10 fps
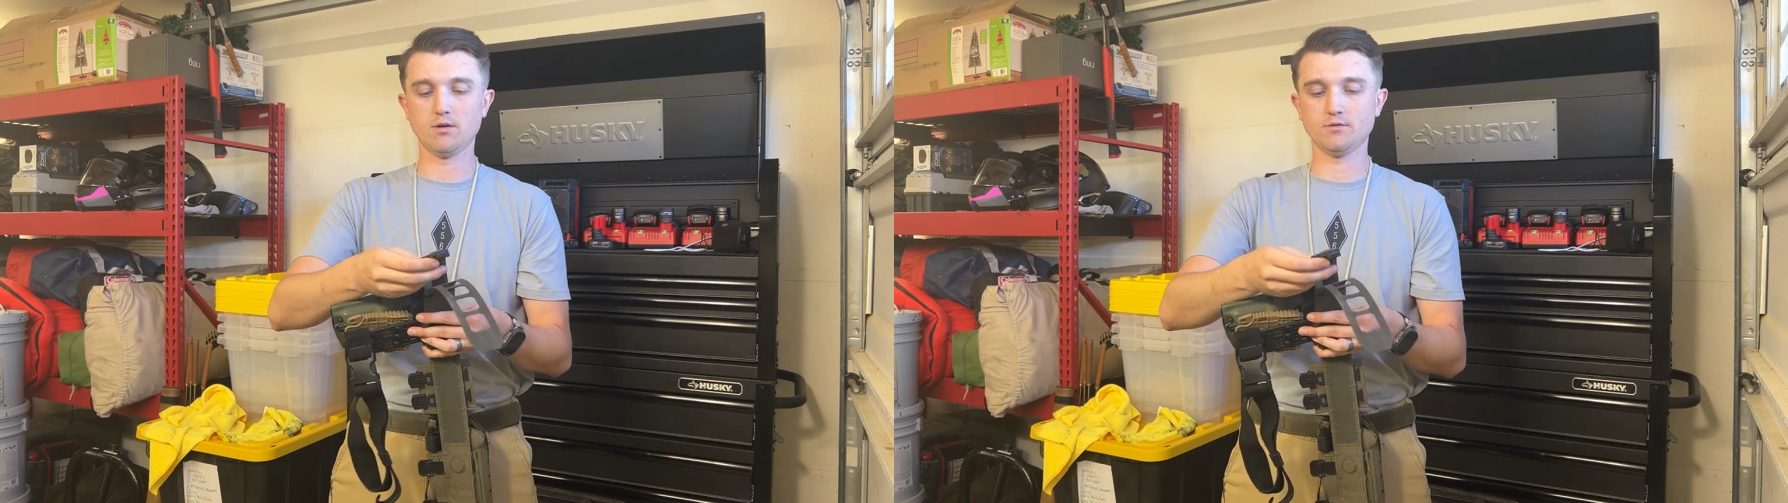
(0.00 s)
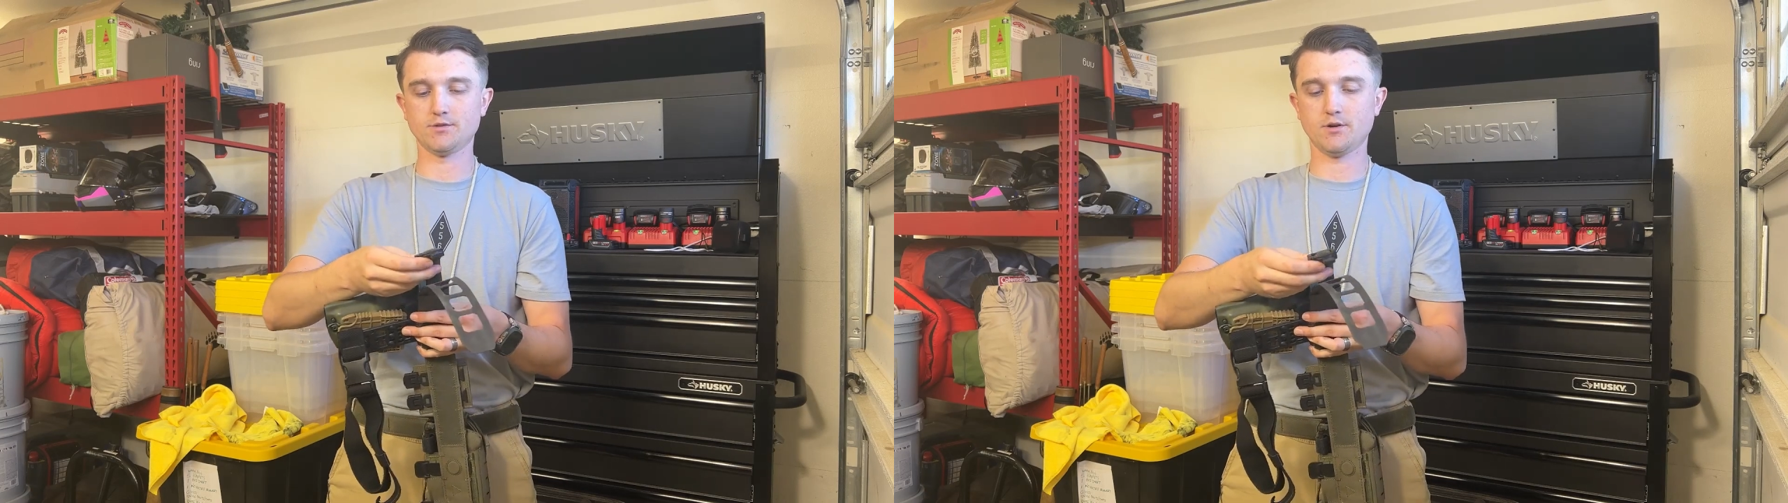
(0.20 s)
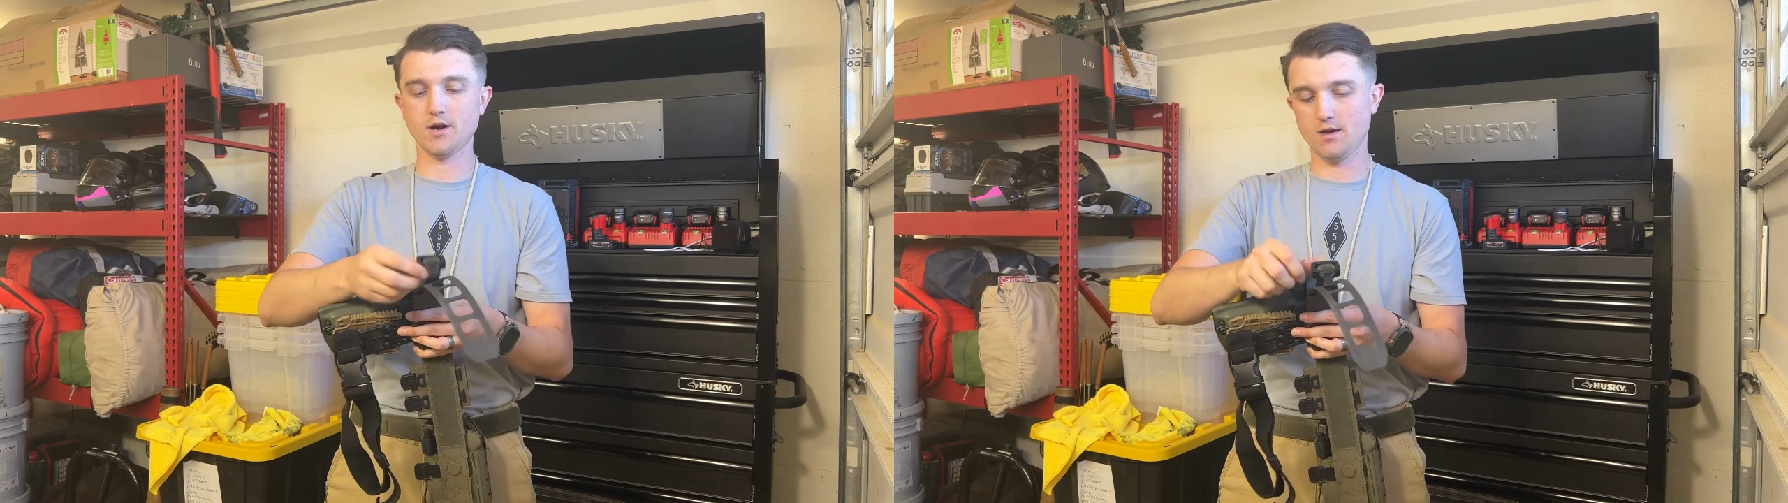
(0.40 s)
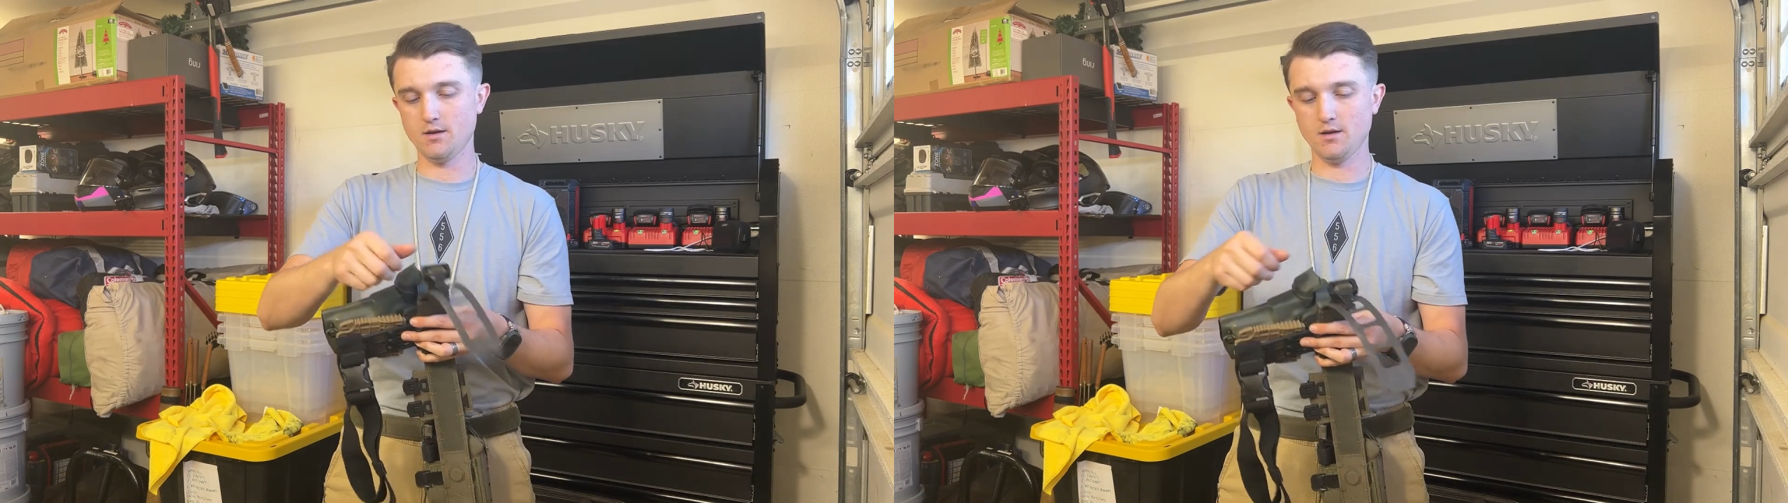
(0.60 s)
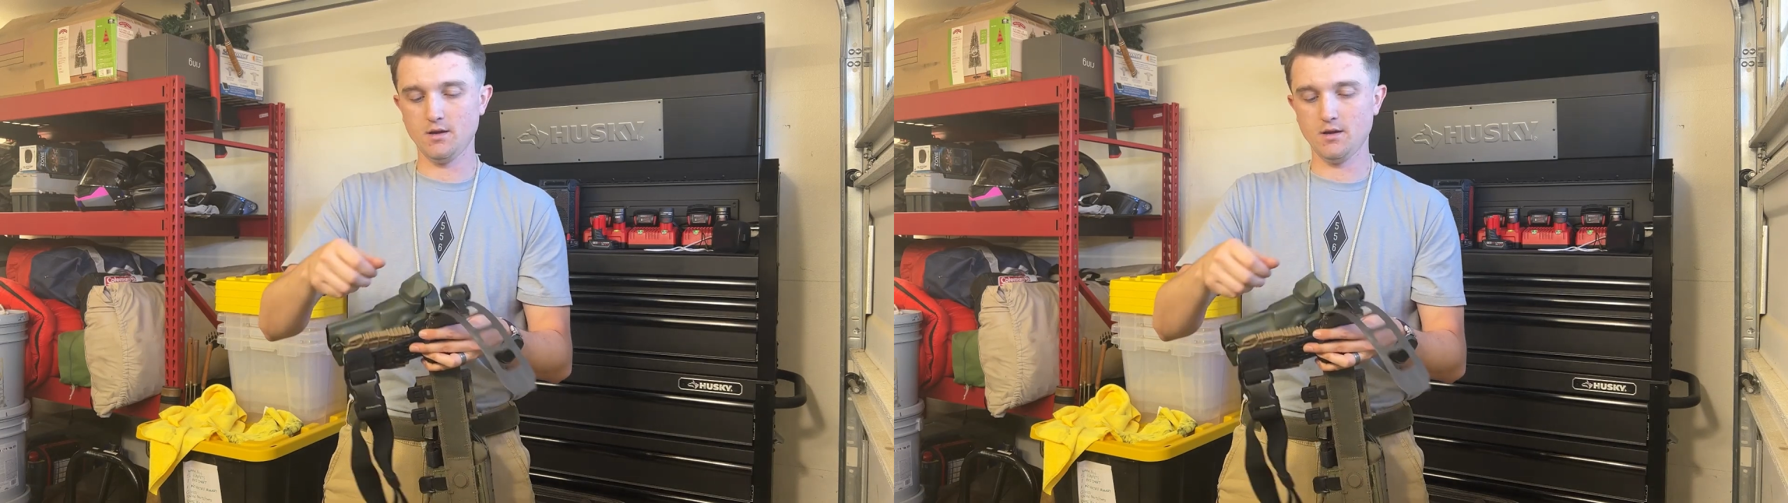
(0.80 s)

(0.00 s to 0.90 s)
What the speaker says: buckles are great.